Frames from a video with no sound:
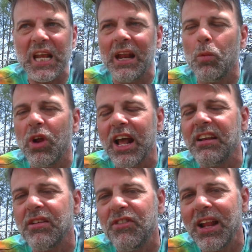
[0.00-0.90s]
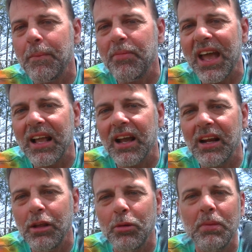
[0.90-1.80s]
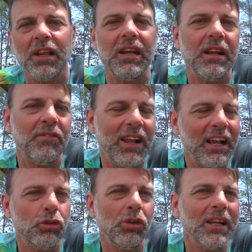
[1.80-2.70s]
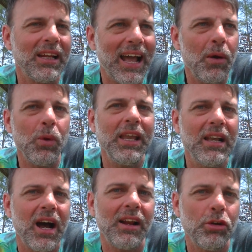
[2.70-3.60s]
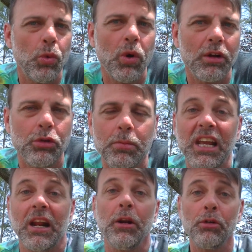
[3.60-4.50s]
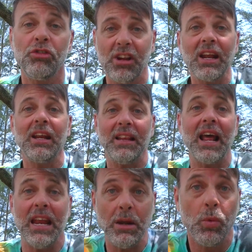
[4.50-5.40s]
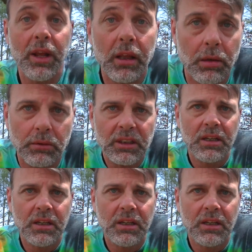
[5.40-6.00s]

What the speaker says: And when I develop that kind of humility of actually allowing God to work through me and understanding that he will,